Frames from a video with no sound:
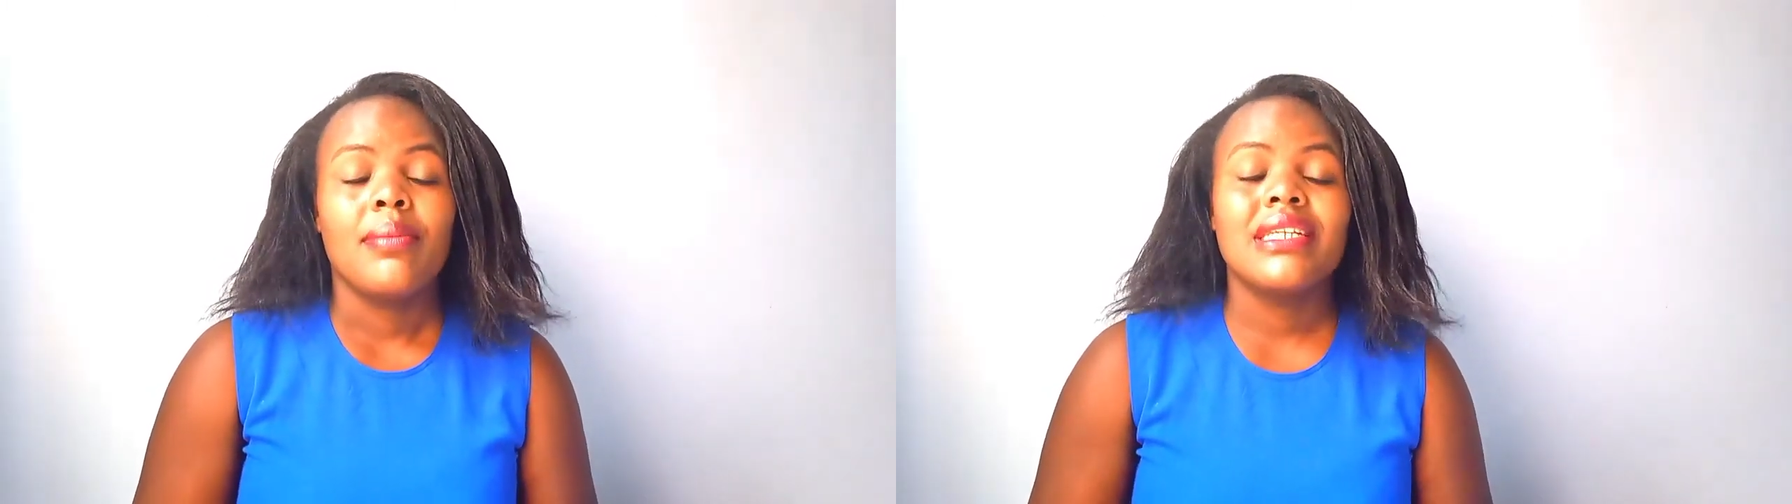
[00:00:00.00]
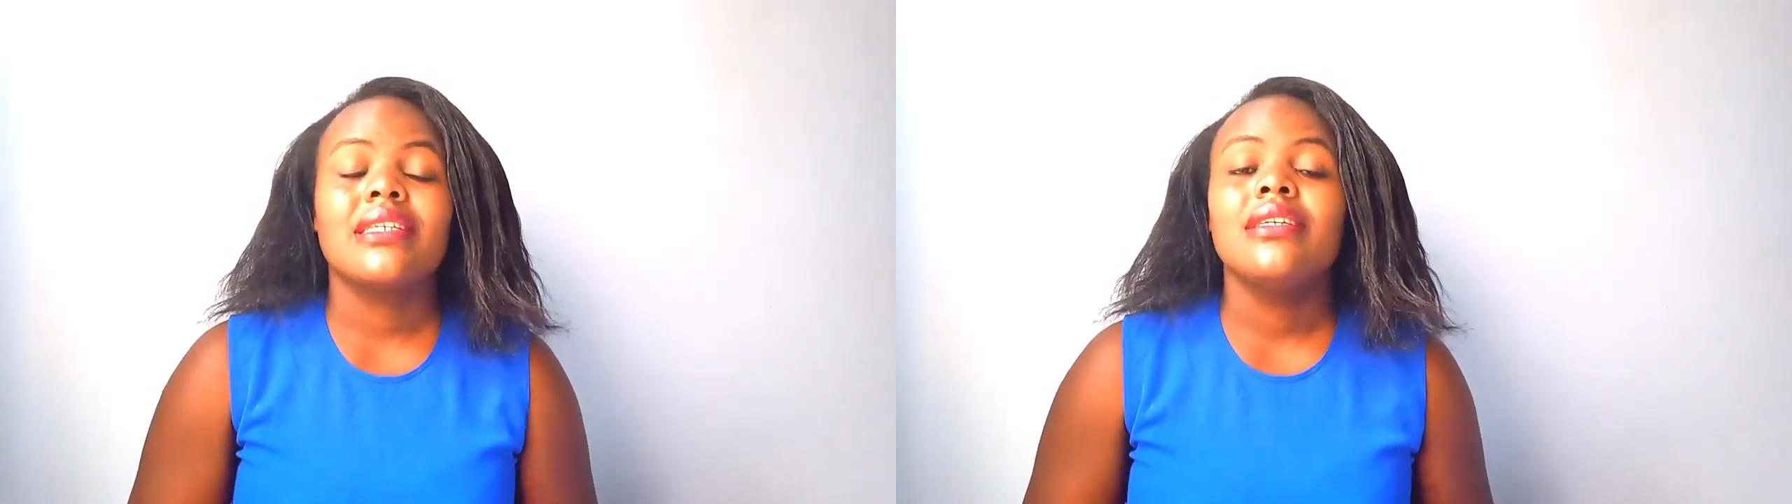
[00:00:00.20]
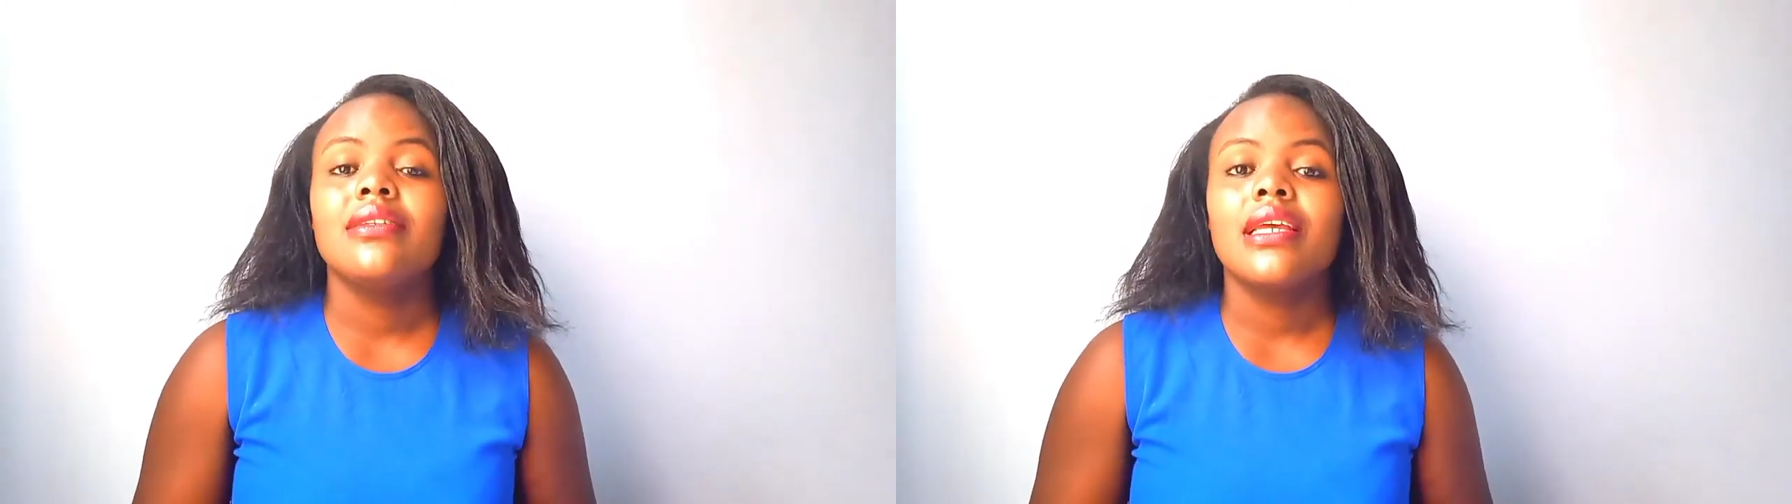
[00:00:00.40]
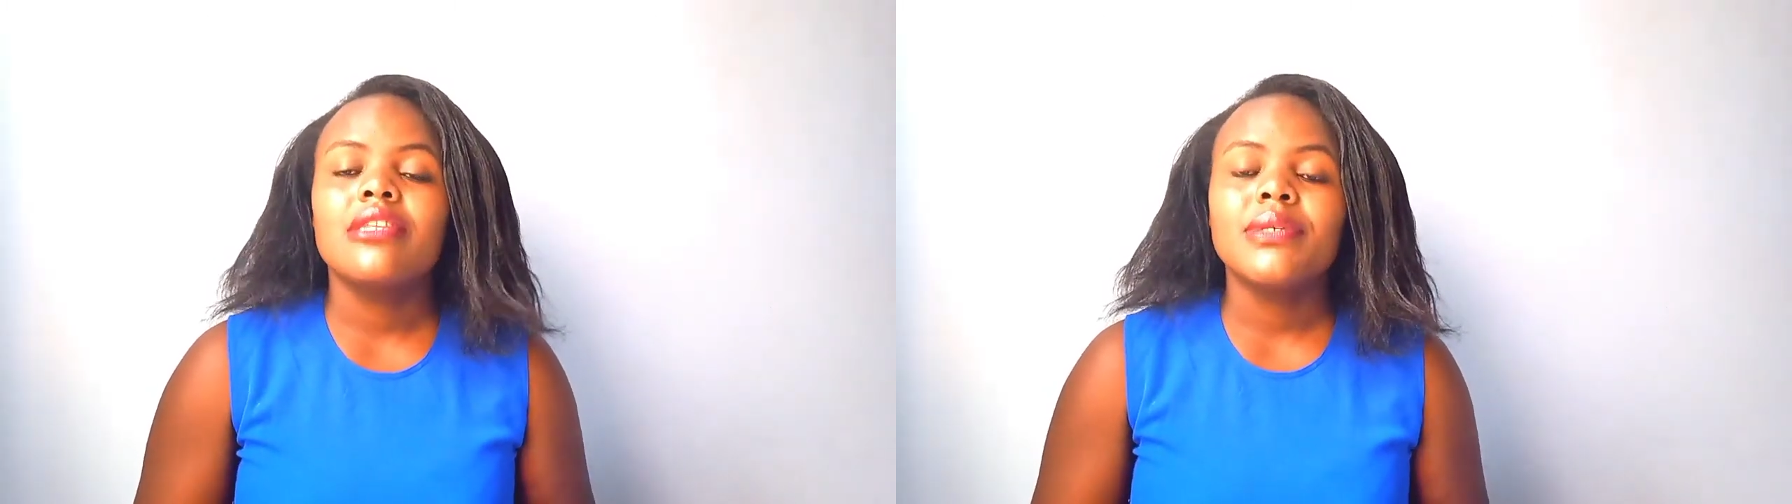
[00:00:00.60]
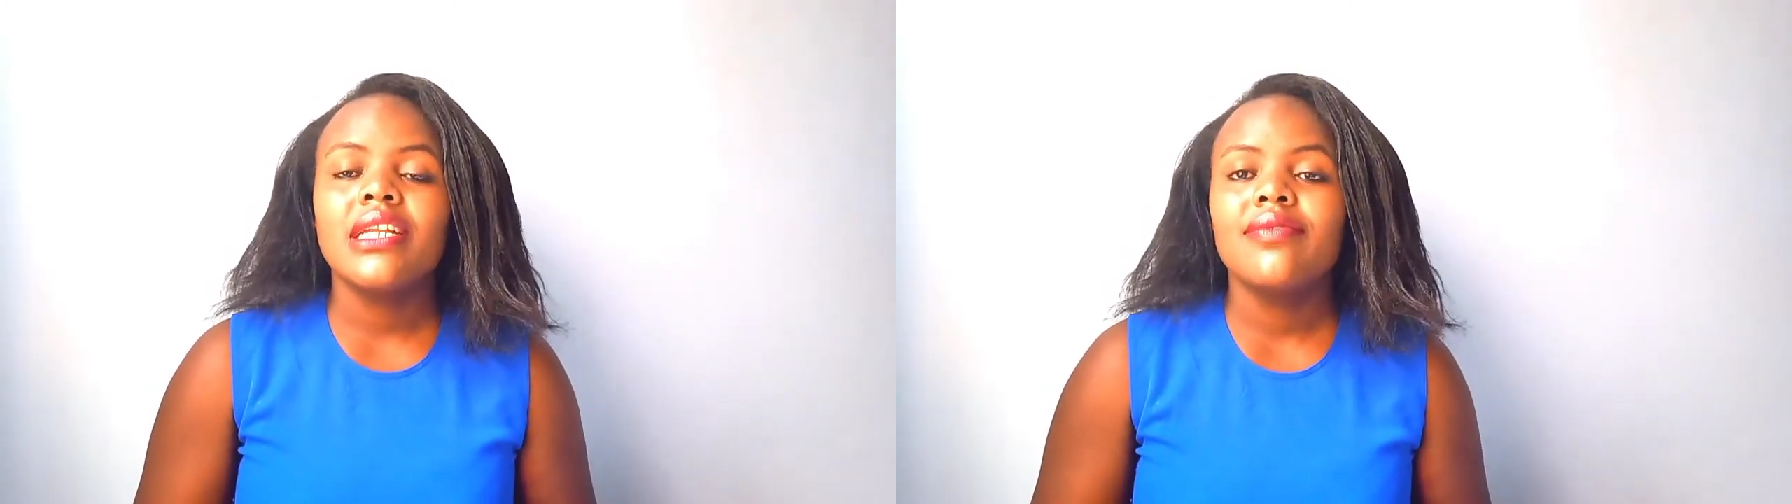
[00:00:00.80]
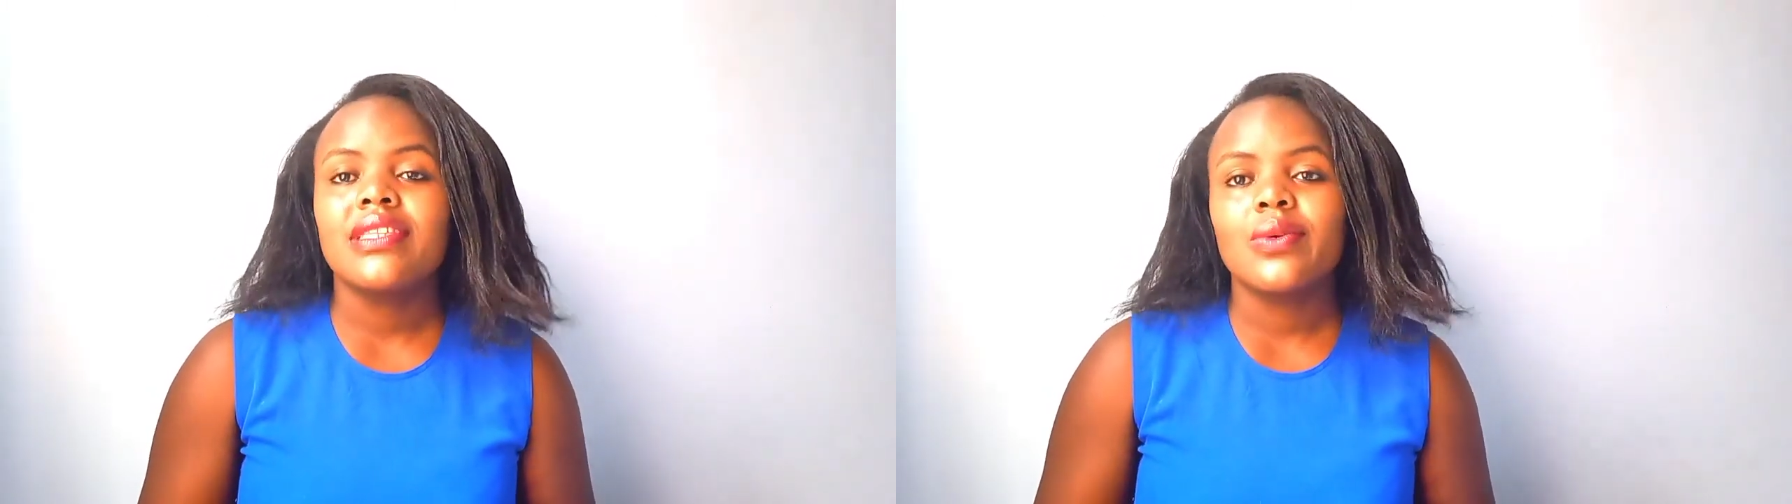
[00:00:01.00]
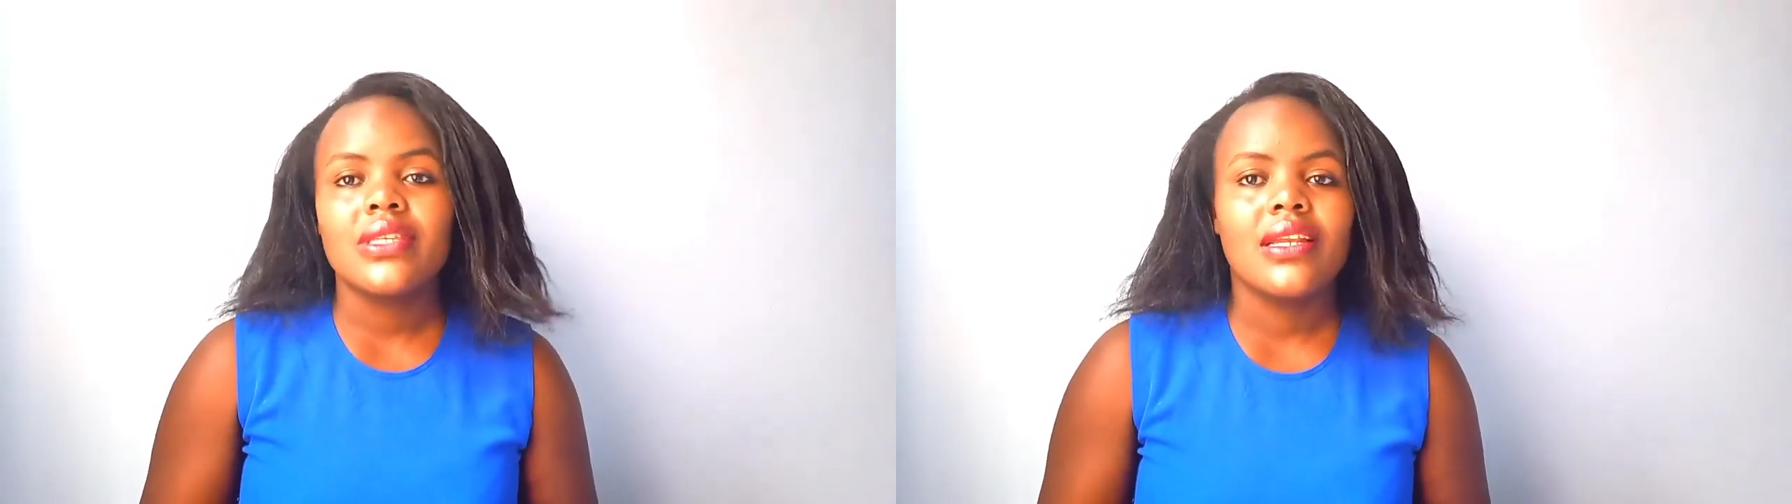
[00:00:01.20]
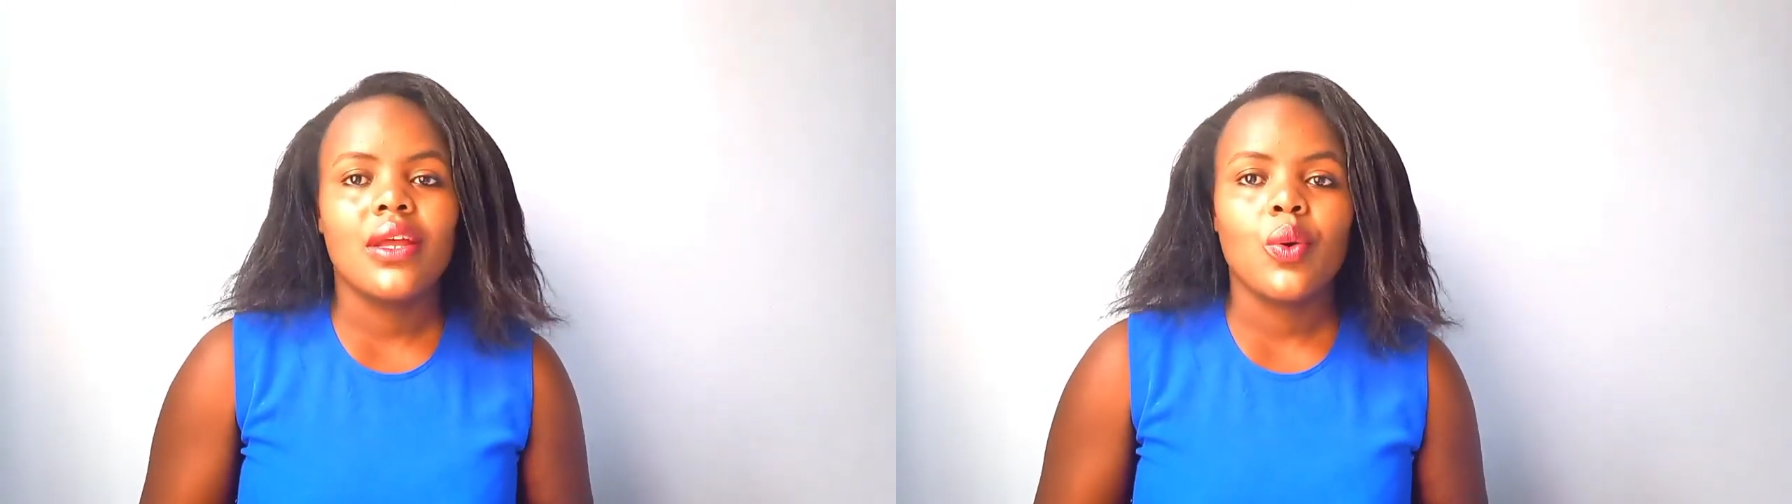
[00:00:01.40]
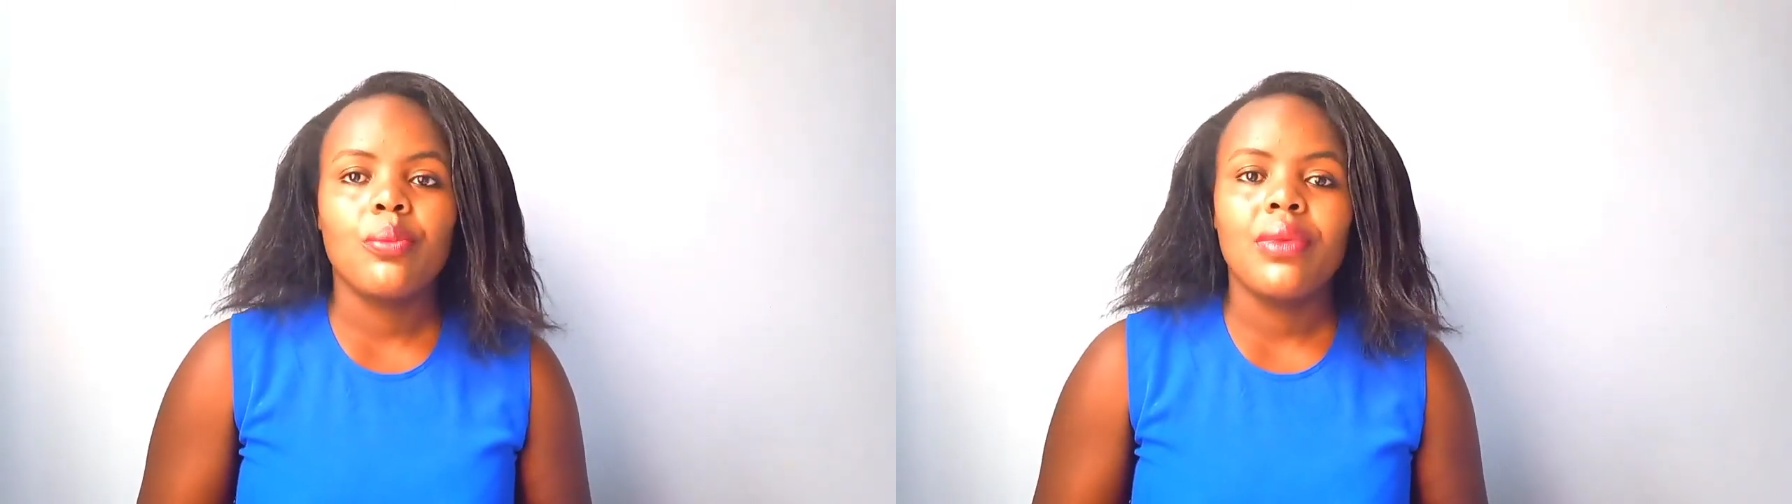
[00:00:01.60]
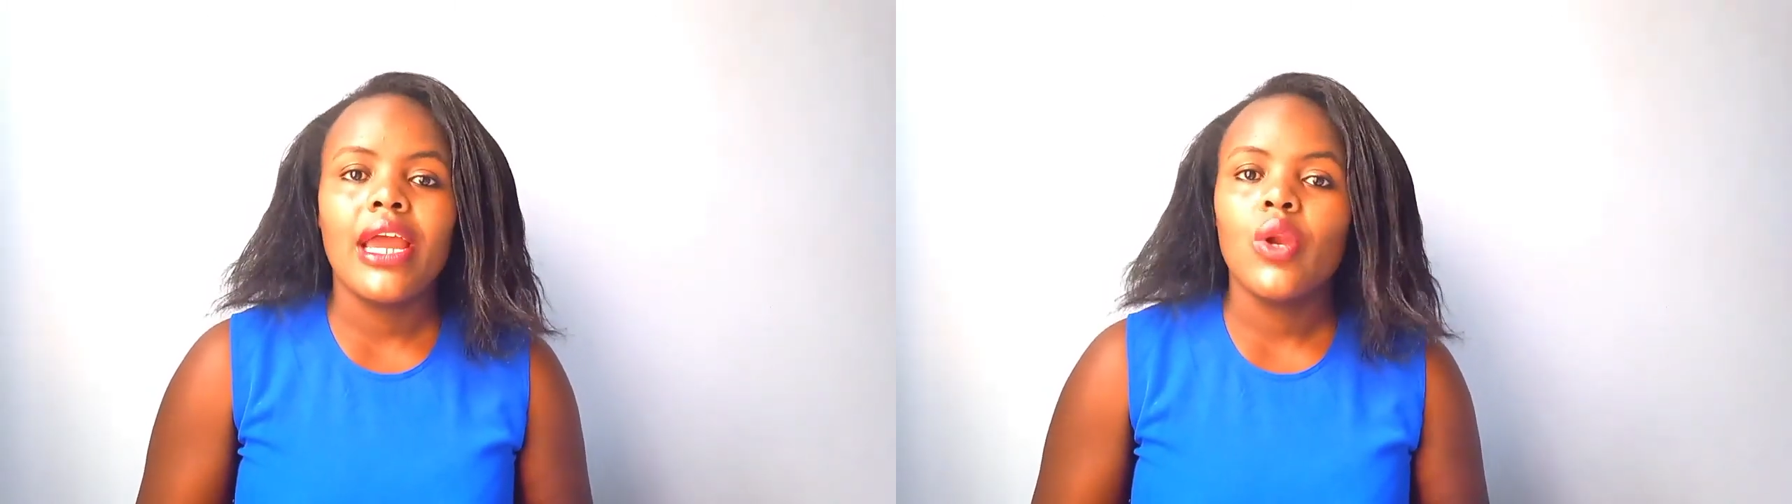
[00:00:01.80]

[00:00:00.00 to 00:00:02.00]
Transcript: But in especially if it's outside Nairobi,